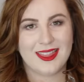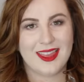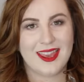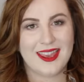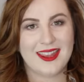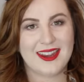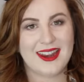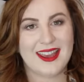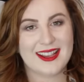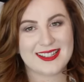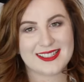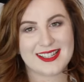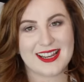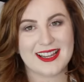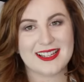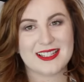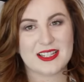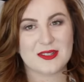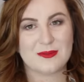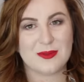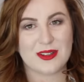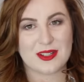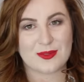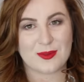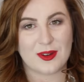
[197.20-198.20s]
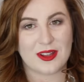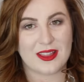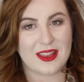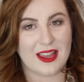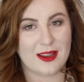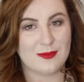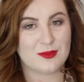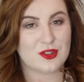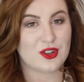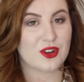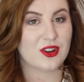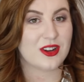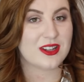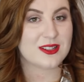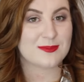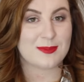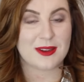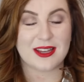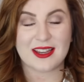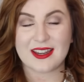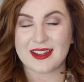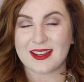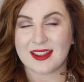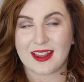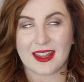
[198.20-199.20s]
The next item is one that I'm sure has
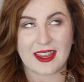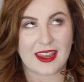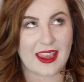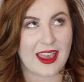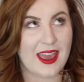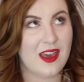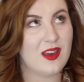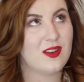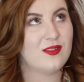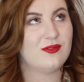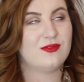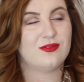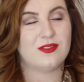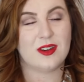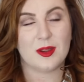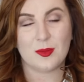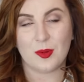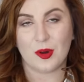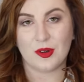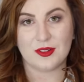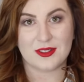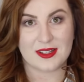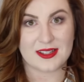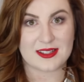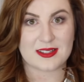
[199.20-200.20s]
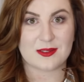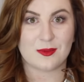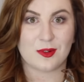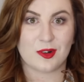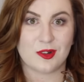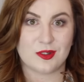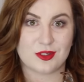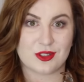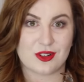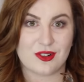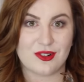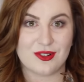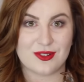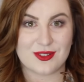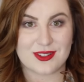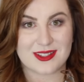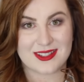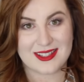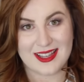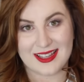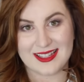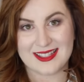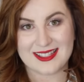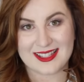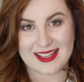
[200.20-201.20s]
been in like every Walt Disney World haul
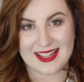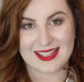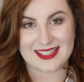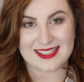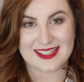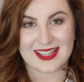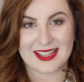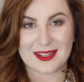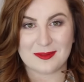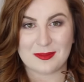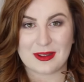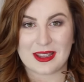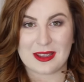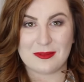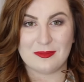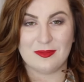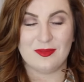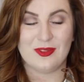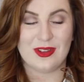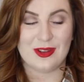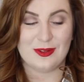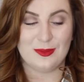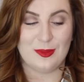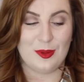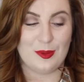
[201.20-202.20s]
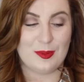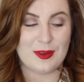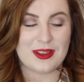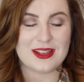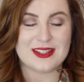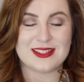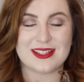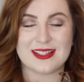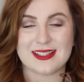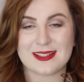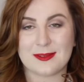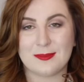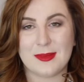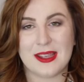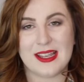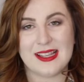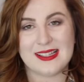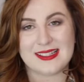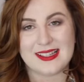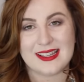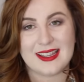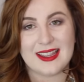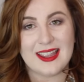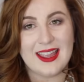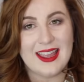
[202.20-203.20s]
since this thing became available because it's
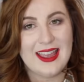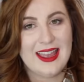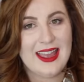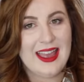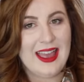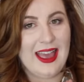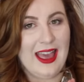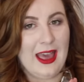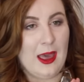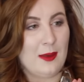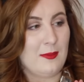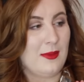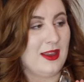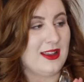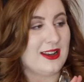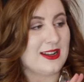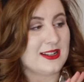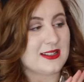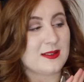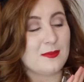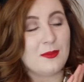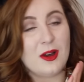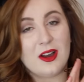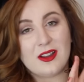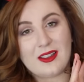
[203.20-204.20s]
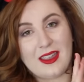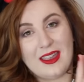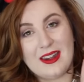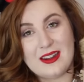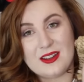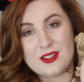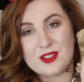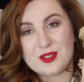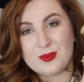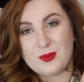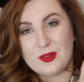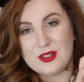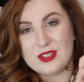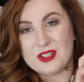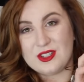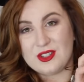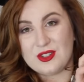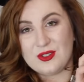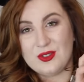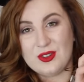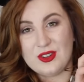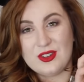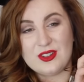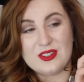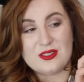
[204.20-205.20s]
amazing, um, and it's a mug, and I just want to
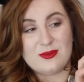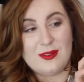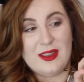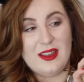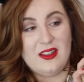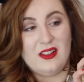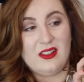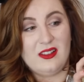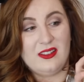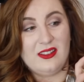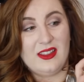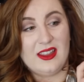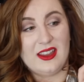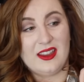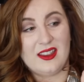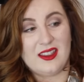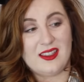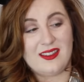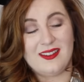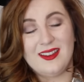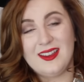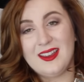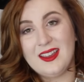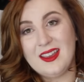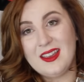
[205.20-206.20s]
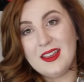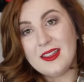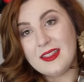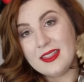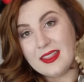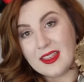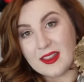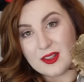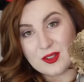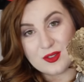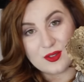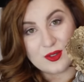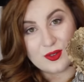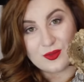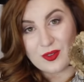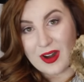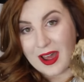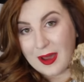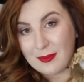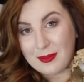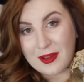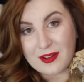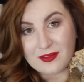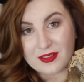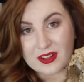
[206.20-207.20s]
show you as well, like they do
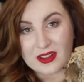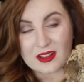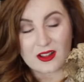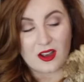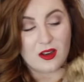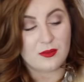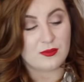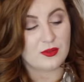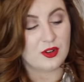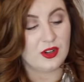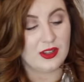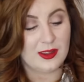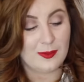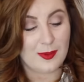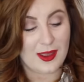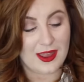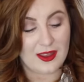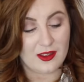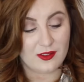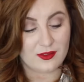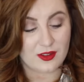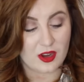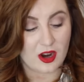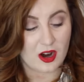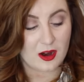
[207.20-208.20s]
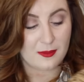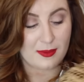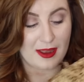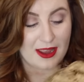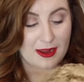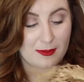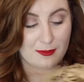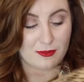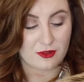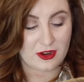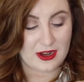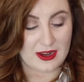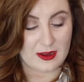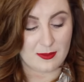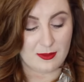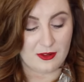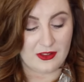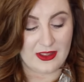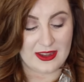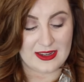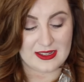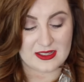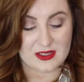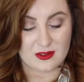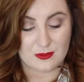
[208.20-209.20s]
wrap everything up really well if you are buying
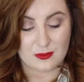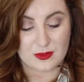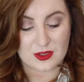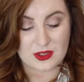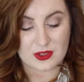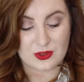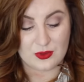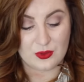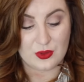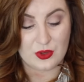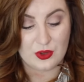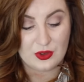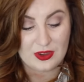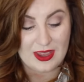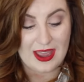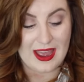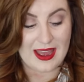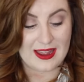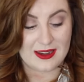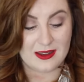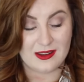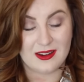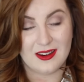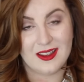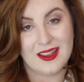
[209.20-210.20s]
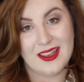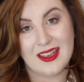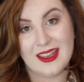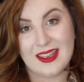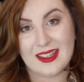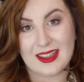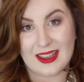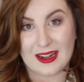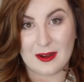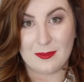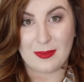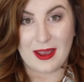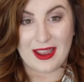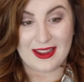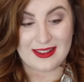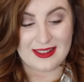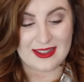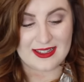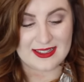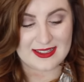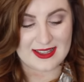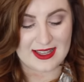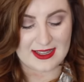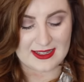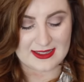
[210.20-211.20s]
breakable items, so you can kind of buy
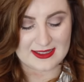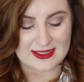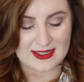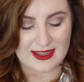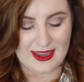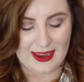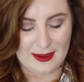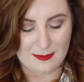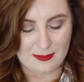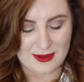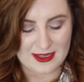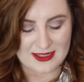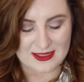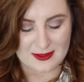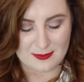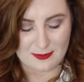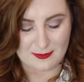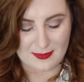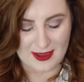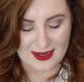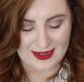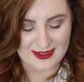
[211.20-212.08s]
these things and get peace of